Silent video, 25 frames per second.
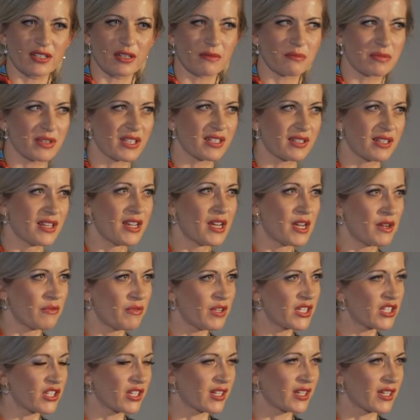complete,
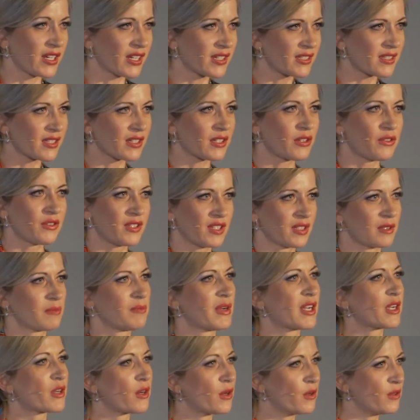which are executed
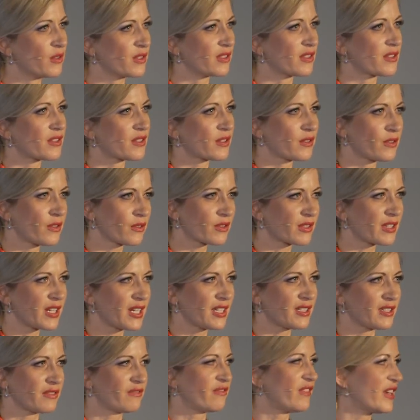by code. So you
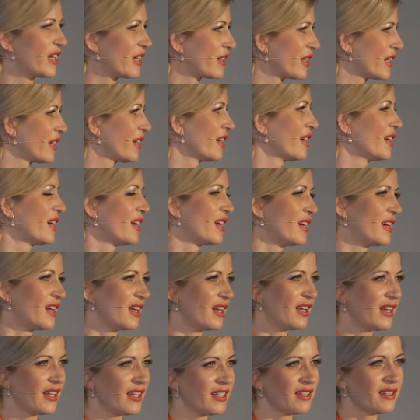create a very
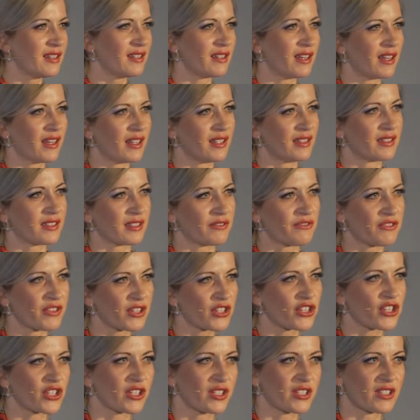lean and
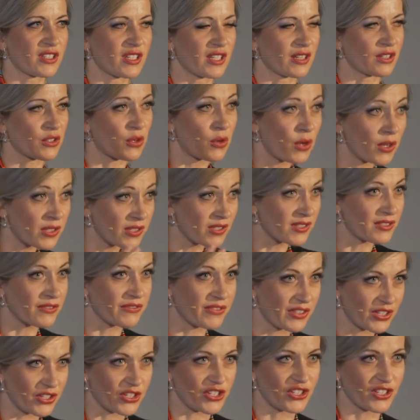efficient and
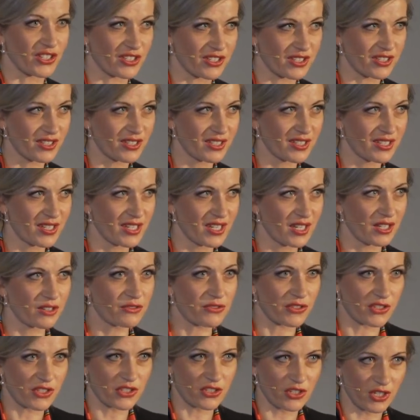cost-efficient
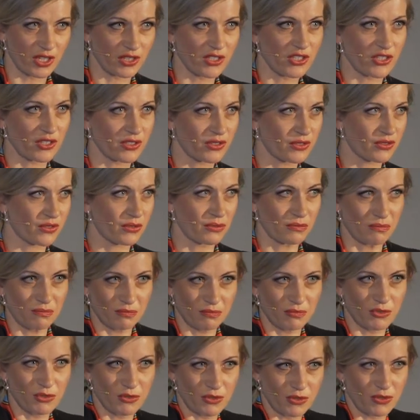infrastructure to
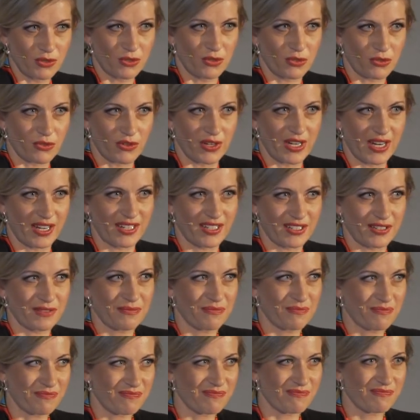create
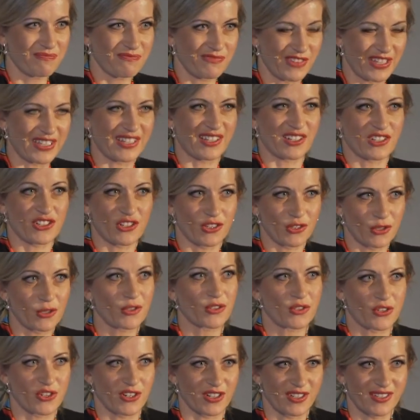financial
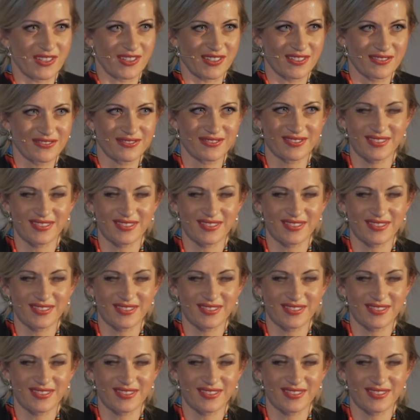contracts.